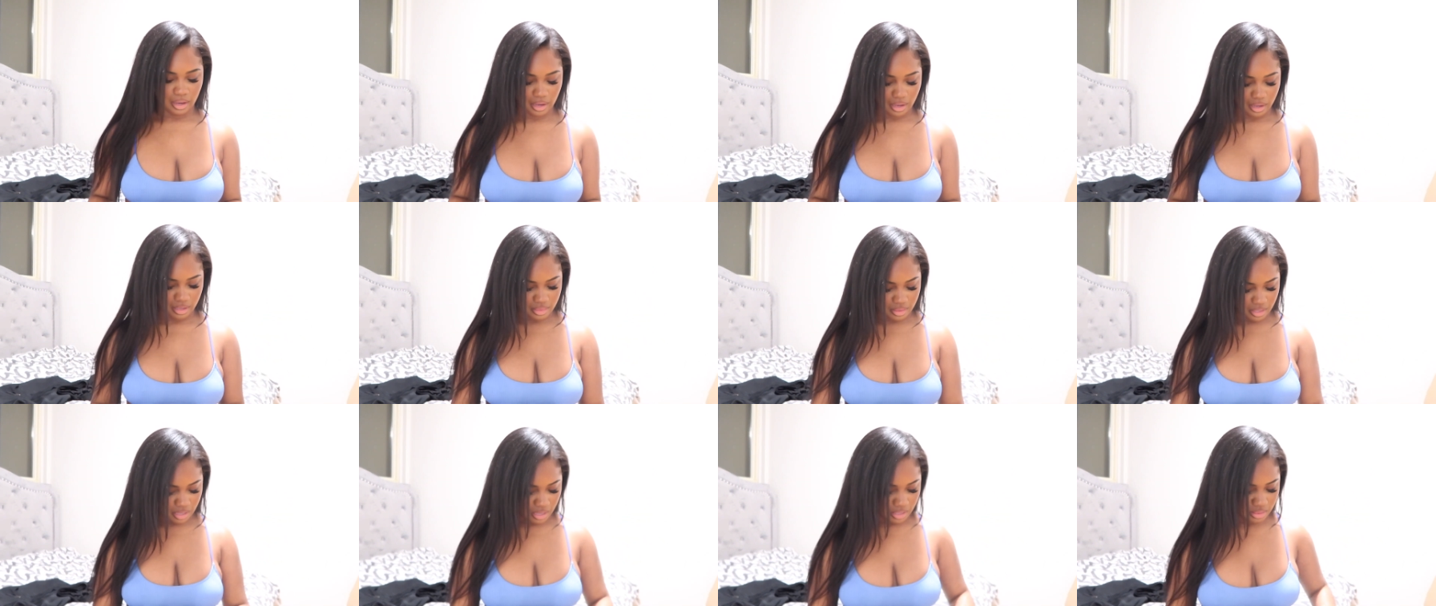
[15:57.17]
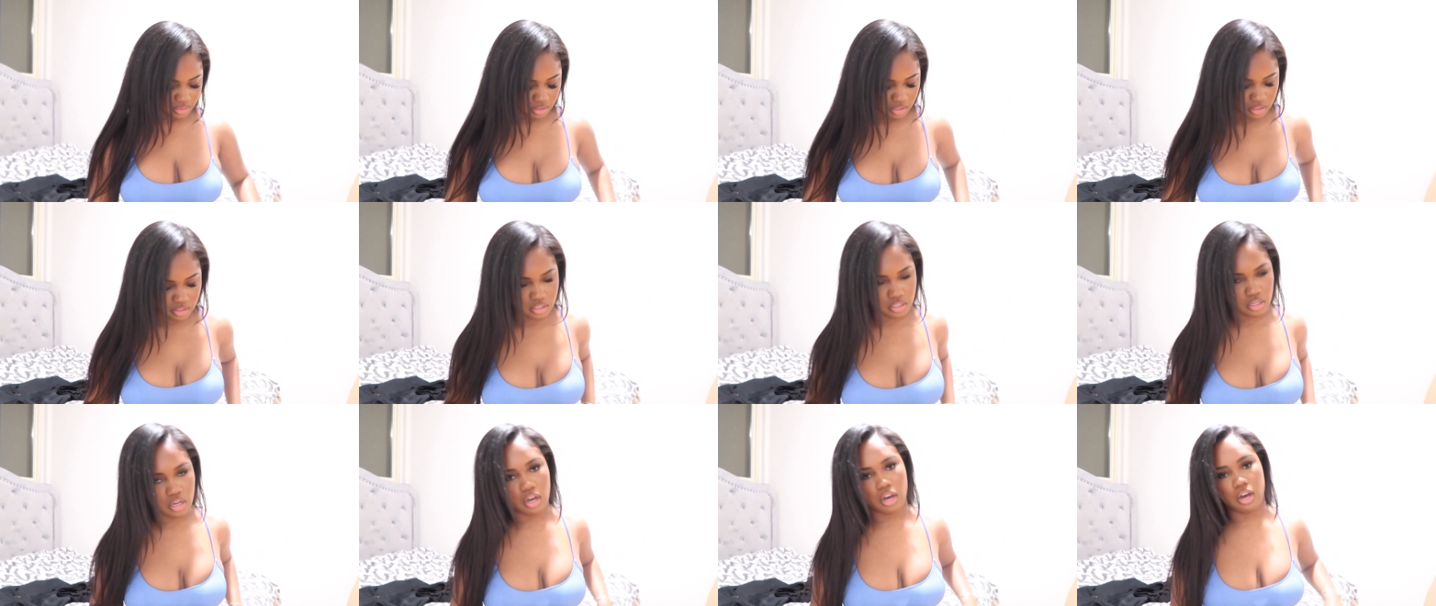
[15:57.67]
and then the
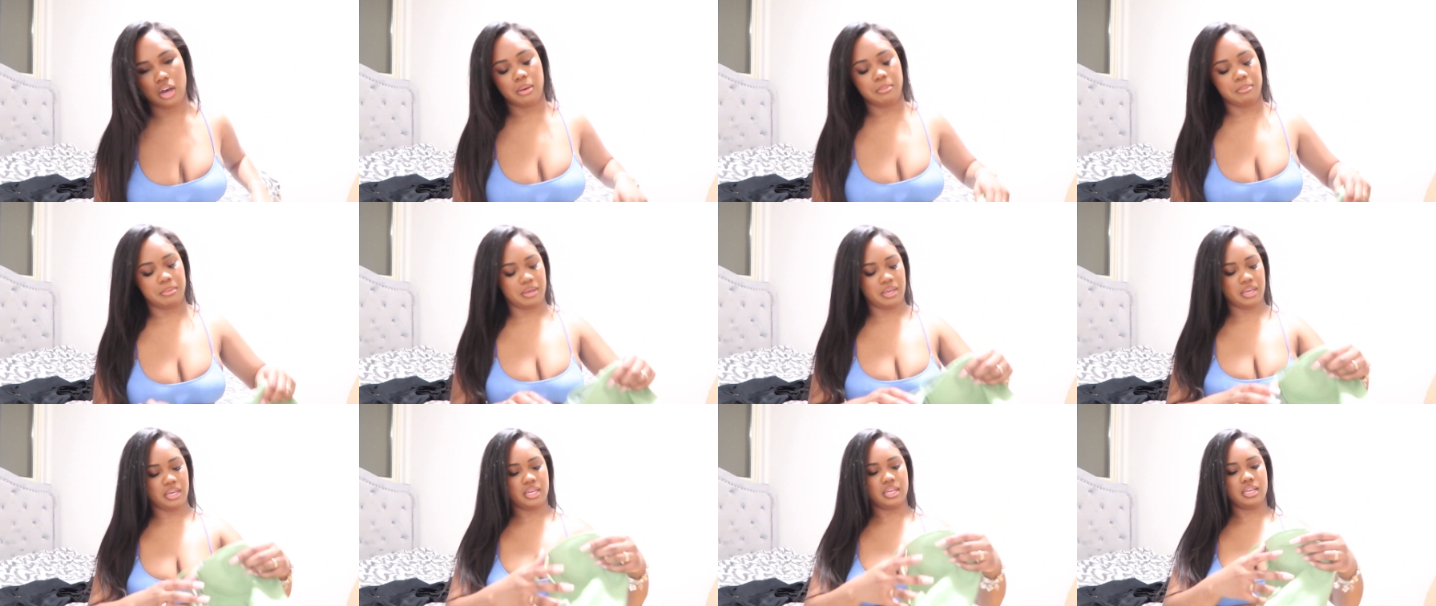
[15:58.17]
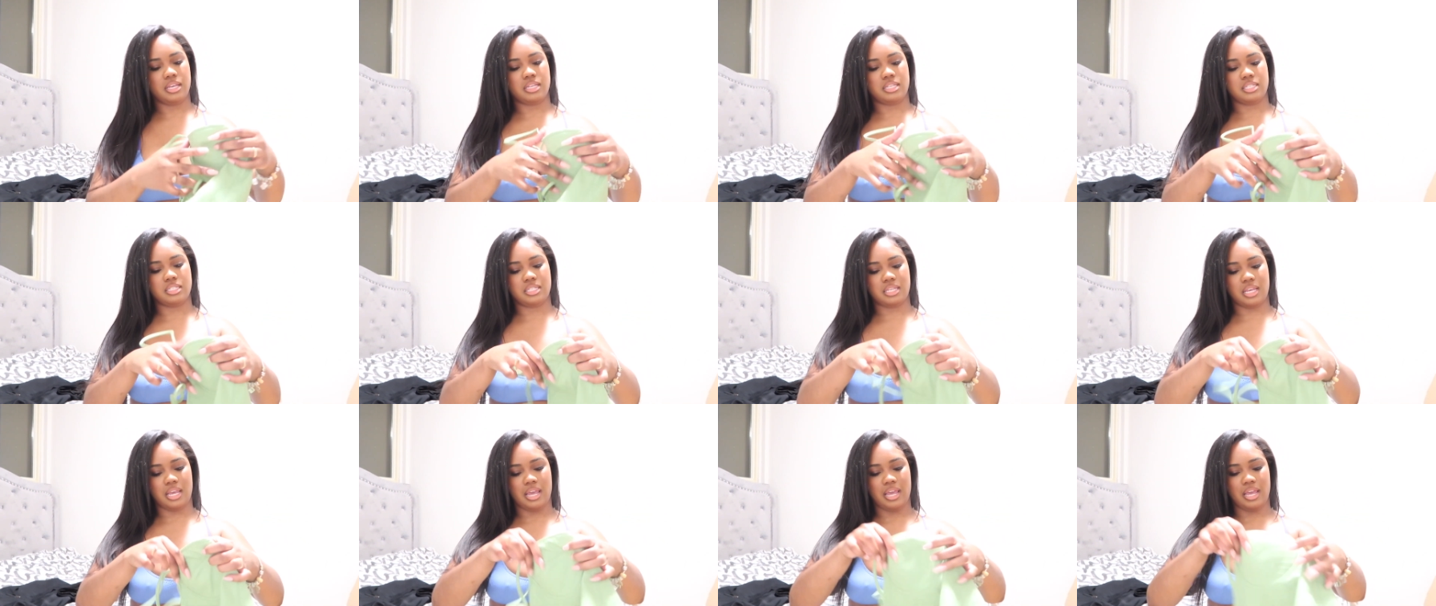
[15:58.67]
top
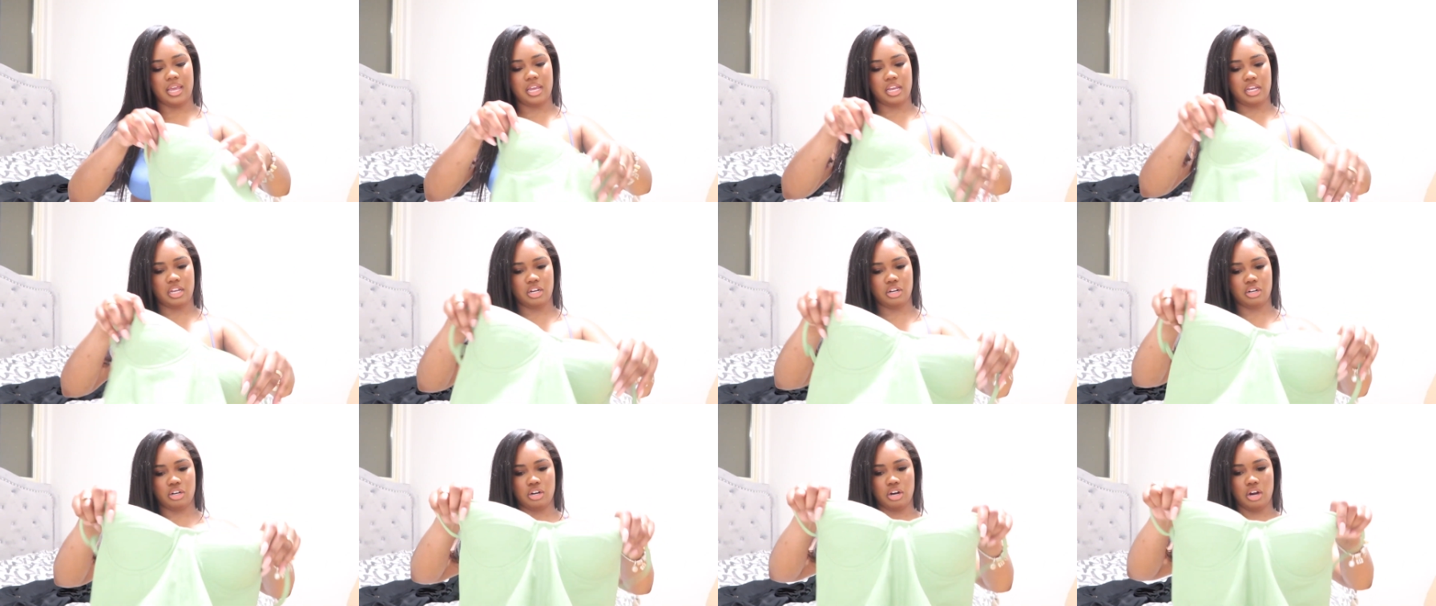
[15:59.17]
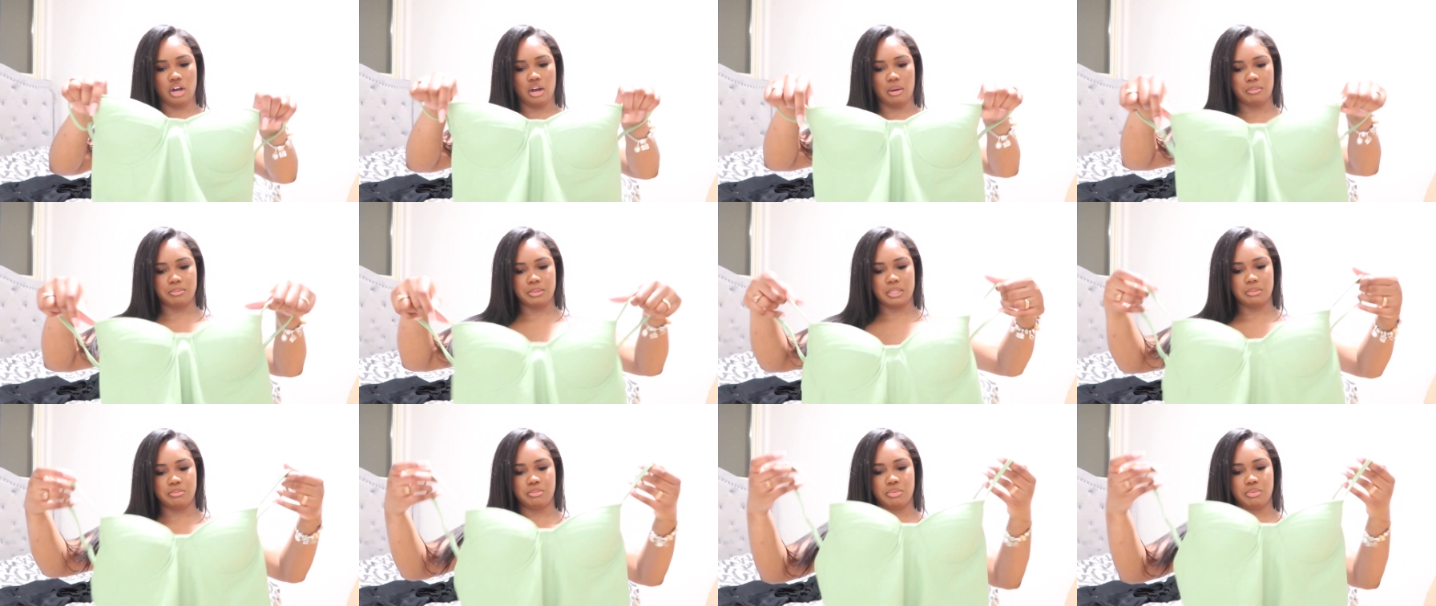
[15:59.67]
is a cropped